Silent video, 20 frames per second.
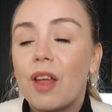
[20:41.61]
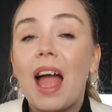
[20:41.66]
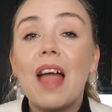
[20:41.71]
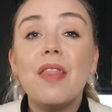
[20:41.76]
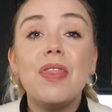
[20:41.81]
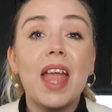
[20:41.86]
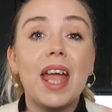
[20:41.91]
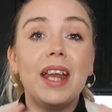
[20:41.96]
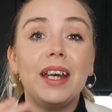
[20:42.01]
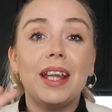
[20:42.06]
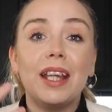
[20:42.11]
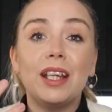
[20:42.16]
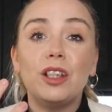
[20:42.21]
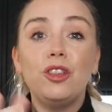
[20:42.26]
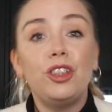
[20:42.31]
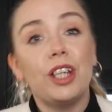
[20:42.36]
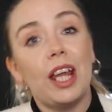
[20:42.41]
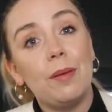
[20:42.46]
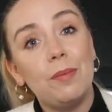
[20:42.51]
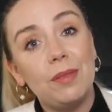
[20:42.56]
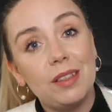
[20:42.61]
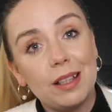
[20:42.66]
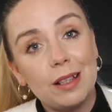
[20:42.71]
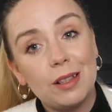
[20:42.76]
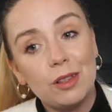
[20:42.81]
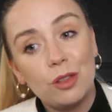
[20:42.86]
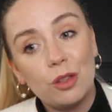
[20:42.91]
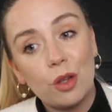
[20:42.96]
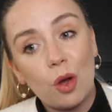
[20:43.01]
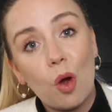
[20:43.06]
And then in
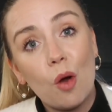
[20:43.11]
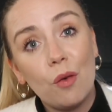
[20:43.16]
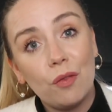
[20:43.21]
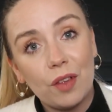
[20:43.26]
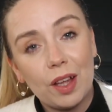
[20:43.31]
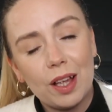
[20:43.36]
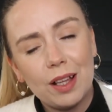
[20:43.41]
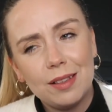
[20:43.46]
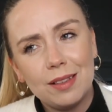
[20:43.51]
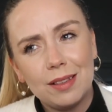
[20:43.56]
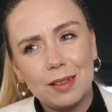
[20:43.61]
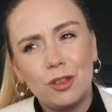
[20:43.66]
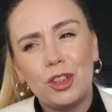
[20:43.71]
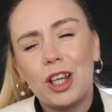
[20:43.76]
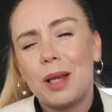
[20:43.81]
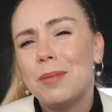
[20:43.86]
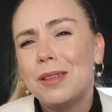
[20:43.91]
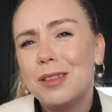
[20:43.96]
James's office,